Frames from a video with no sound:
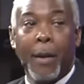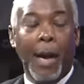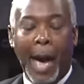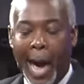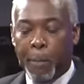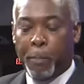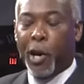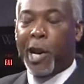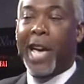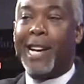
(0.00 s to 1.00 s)
and
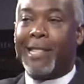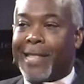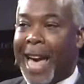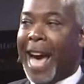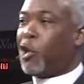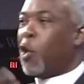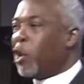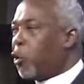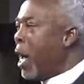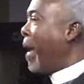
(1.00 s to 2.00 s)
put his there to
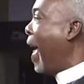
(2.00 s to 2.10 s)
incriminate